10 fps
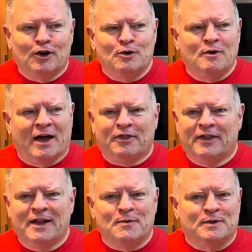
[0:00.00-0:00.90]
who I
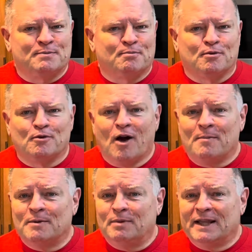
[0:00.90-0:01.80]
think was
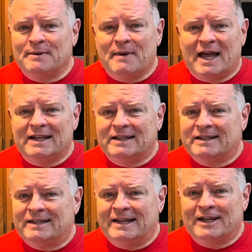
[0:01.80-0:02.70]
probably
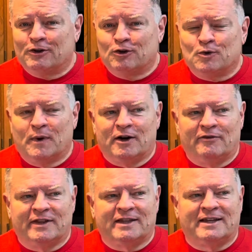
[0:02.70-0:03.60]
about 10 or
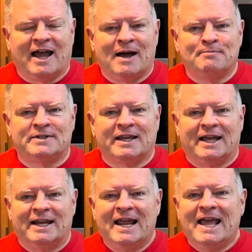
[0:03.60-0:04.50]
12 at the time,
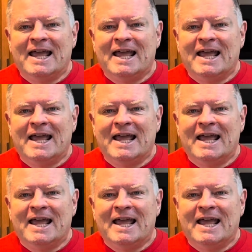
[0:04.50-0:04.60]
said,